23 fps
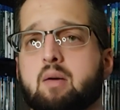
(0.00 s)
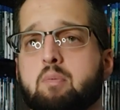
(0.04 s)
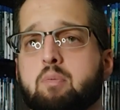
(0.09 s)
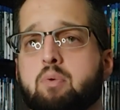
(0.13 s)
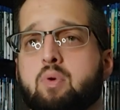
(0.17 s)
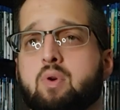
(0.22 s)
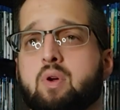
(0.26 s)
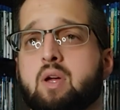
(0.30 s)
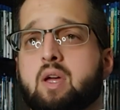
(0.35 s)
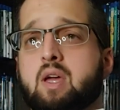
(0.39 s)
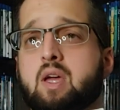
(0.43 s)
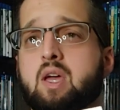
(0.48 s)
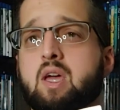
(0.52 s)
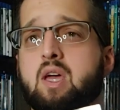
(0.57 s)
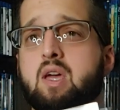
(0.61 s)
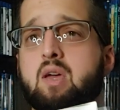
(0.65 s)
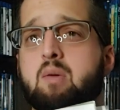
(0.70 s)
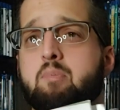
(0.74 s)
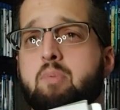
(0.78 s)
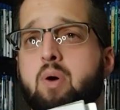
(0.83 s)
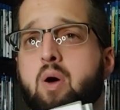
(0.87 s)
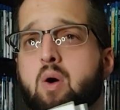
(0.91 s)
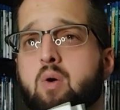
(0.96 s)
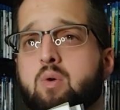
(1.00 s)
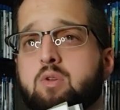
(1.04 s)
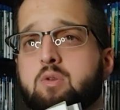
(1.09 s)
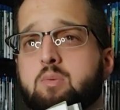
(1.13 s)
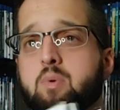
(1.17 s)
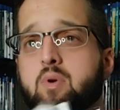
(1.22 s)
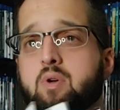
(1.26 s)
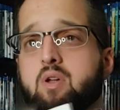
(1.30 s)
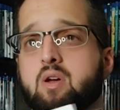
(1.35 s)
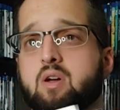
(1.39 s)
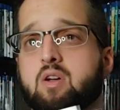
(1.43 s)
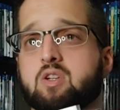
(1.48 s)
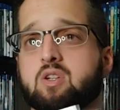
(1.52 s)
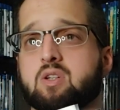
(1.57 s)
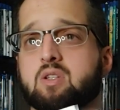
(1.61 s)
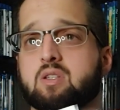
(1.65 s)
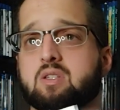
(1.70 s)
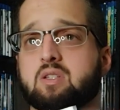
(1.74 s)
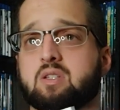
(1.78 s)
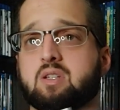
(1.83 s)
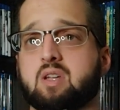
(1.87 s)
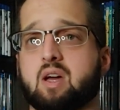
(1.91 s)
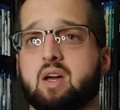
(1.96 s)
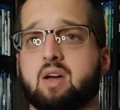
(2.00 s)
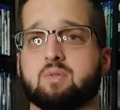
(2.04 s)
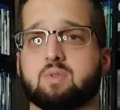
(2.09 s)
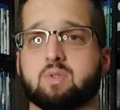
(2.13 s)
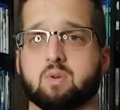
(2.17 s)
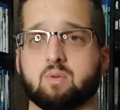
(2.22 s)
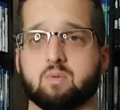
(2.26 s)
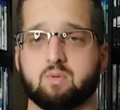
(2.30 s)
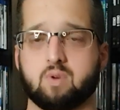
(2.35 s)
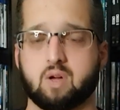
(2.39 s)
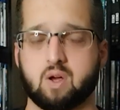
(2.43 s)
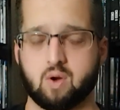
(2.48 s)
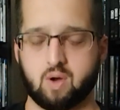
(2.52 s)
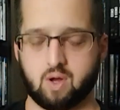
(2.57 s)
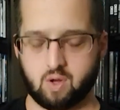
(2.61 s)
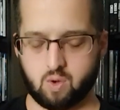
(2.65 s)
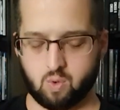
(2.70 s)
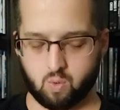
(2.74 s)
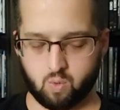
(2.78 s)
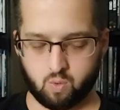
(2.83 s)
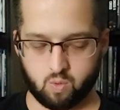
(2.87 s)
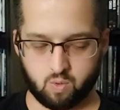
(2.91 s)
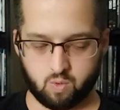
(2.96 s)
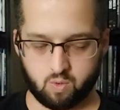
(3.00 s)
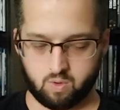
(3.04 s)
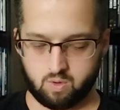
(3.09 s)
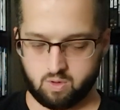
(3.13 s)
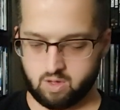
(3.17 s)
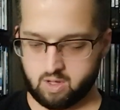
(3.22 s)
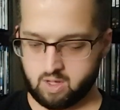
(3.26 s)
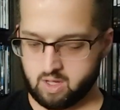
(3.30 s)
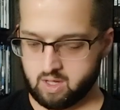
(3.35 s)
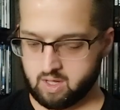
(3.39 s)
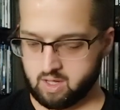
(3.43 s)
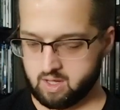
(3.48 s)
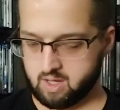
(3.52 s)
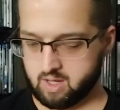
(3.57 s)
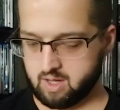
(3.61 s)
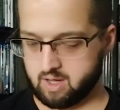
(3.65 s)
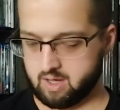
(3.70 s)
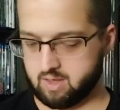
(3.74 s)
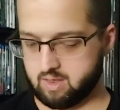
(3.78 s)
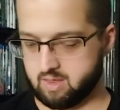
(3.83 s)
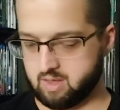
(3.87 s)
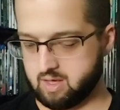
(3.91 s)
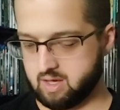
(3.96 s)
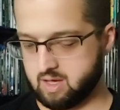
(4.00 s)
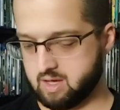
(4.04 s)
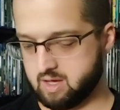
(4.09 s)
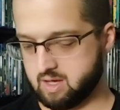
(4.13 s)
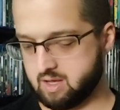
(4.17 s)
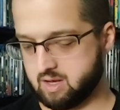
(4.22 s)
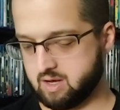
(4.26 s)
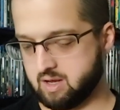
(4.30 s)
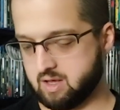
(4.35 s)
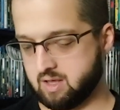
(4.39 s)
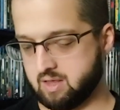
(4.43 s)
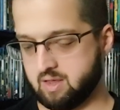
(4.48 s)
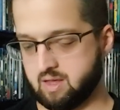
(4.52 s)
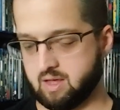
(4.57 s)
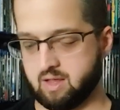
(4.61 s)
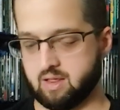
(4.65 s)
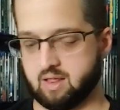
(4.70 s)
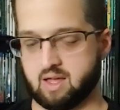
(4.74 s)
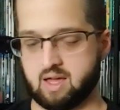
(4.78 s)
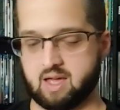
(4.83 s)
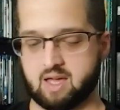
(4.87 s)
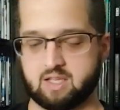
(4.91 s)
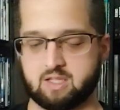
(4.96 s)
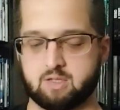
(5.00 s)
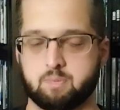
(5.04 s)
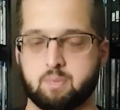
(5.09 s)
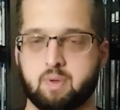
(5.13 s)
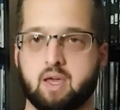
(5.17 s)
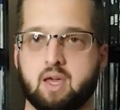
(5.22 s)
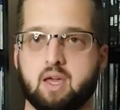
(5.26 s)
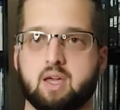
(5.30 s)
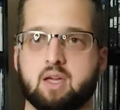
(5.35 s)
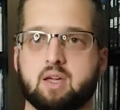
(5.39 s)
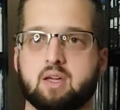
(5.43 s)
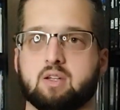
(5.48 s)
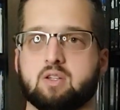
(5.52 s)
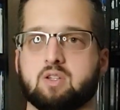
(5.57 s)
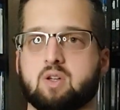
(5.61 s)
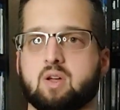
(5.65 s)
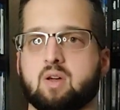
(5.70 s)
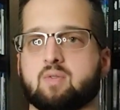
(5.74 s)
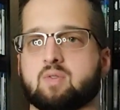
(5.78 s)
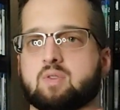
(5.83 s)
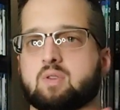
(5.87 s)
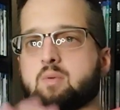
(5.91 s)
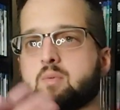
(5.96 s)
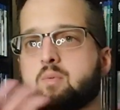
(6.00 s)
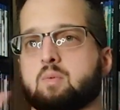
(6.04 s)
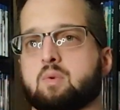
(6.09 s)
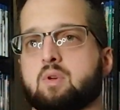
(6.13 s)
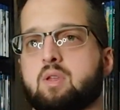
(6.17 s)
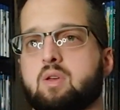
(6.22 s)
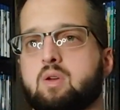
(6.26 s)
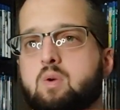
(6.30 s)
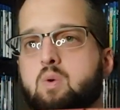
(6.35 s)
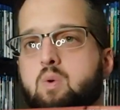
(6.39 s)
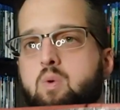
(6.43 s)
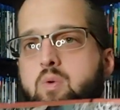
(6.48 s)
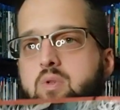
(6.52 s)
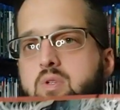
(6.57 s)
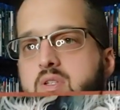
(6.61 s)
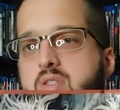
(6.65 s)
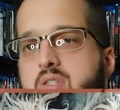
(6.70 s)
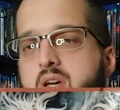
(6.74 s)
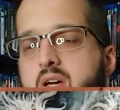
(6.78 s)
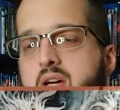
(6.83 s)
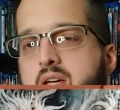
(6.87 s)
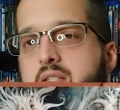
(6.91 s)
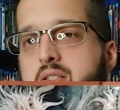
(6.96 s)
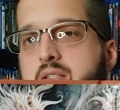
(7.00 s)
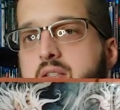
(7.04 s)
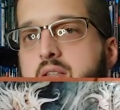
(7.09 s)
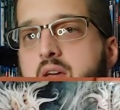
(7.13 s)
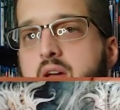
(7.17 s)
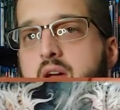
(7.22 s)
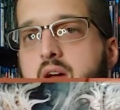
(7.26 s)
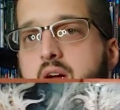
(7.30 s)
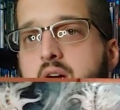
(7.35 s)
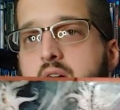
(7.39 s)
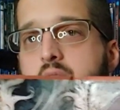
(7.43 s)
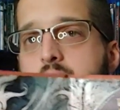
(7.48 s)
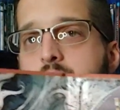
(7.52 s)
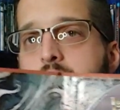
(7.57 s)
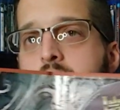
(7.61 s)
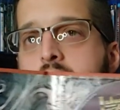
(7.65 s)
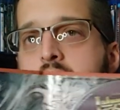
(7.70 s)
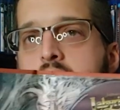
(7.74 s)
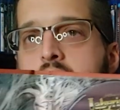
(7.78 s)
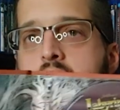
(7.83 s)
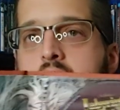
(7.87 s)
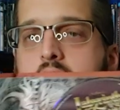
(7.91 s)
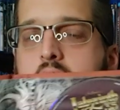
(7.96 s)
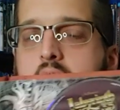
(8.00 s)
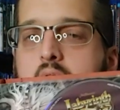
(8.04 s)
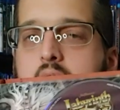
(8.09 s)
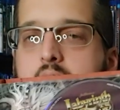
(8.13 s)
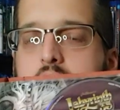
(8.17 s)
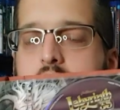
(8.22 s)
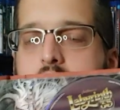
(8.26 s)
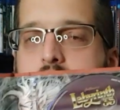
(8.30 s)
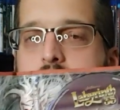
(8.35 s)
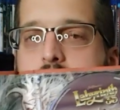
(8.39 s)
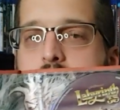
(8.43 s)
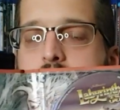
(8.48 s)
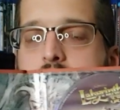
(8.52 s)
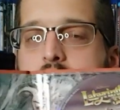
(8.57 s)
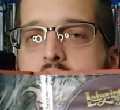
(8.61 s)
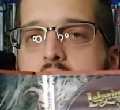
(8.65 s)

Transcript: pre post-production stuff. So very cool. And then the last page, you have some really cool designs there. And then